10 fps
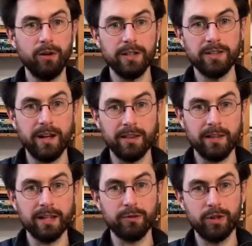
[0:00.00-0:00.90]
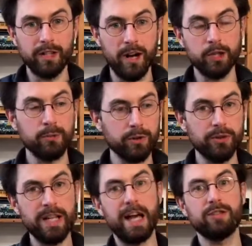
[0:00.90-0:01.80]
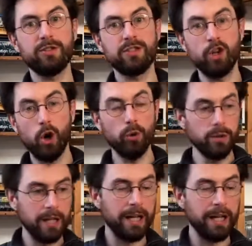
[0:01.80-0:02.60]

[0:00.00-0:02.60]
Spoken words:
design things for in the hospital? The answer is no.